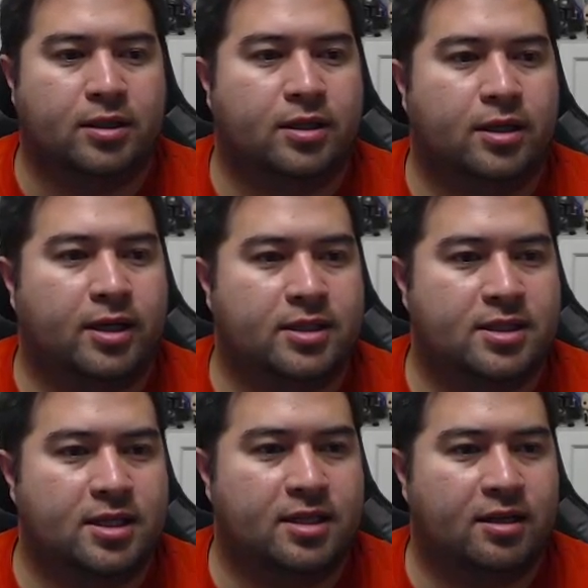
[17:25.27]
I can see
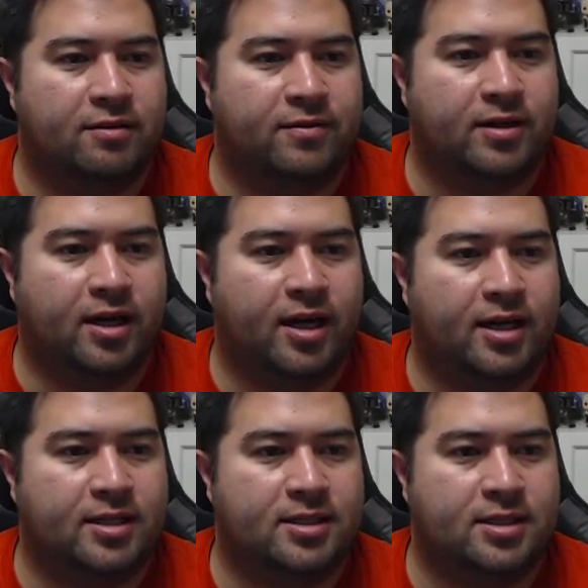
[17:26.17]
that I've
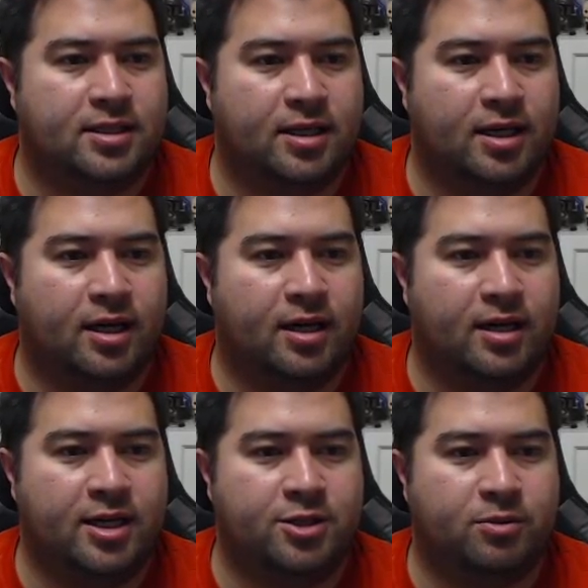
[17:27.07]
got
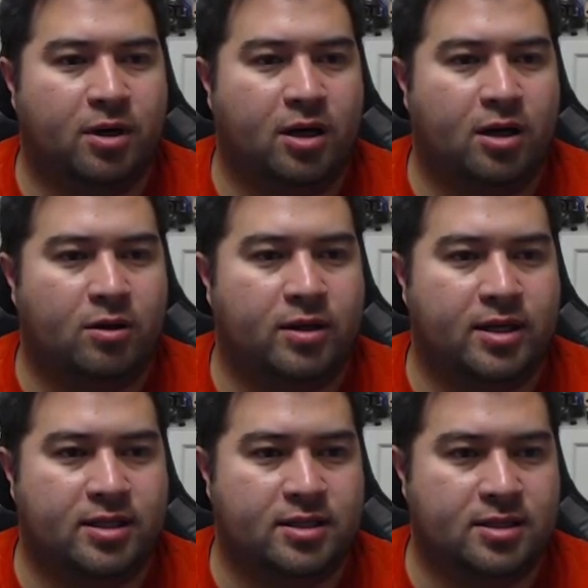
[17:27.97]
each row
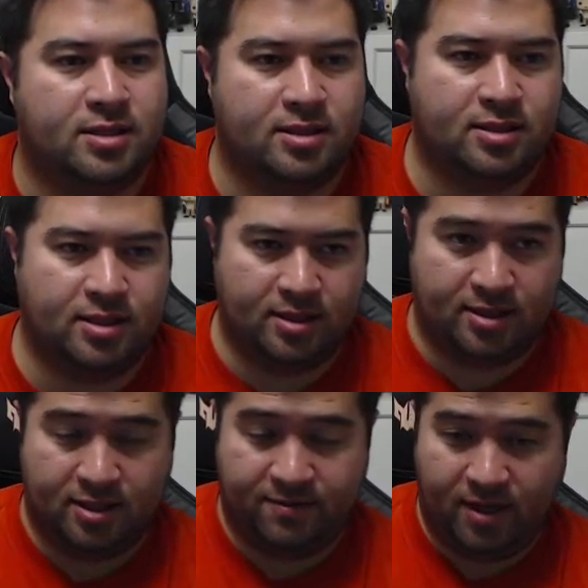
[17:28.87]
is in the
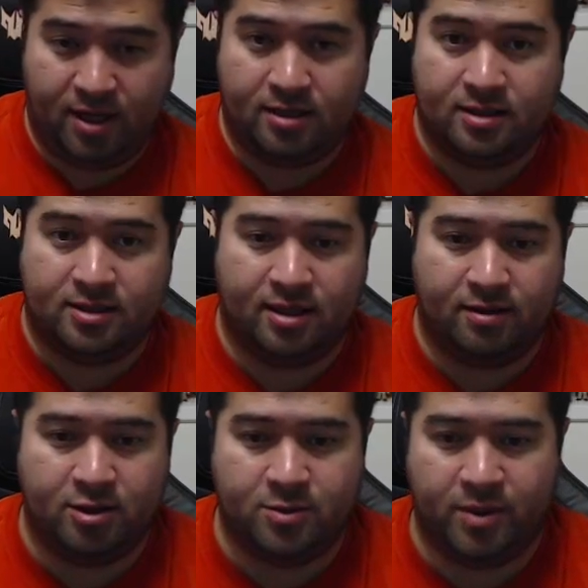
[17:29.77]
CSV. It's now a
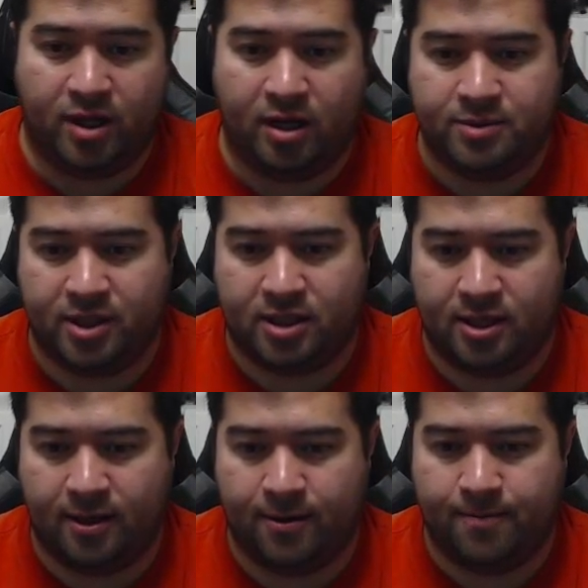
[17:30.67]
usable object
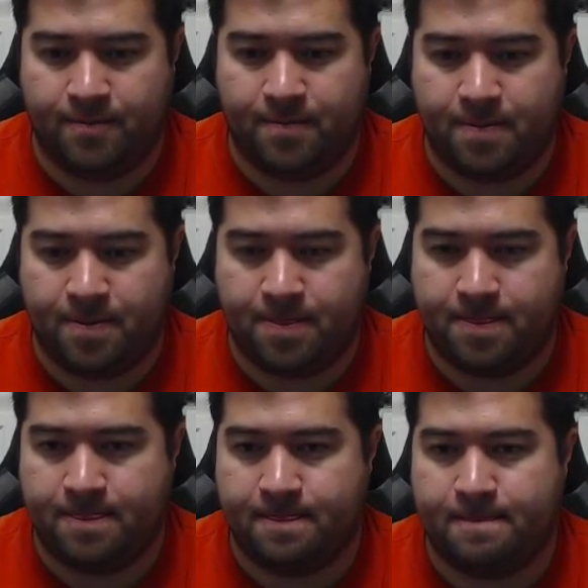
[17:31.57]
here.
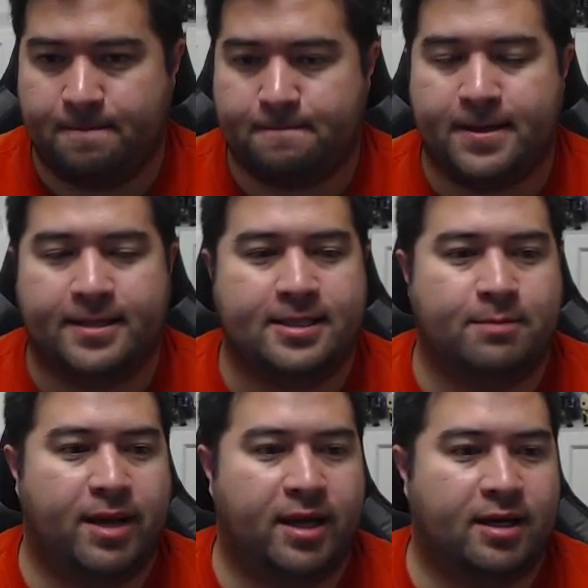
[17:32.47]
Let's get
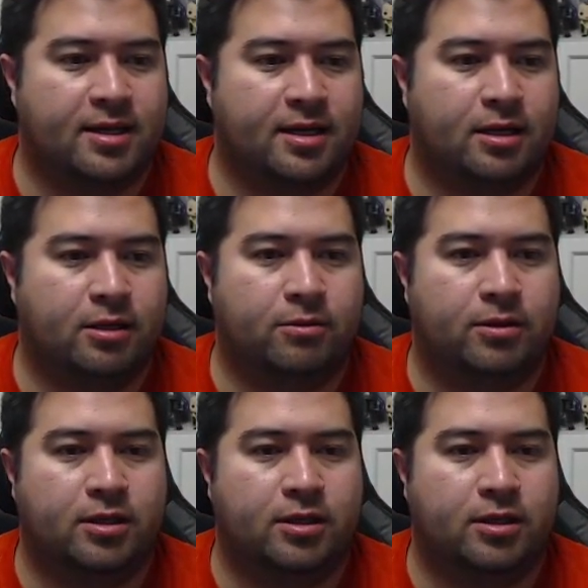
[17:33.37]
back into the code.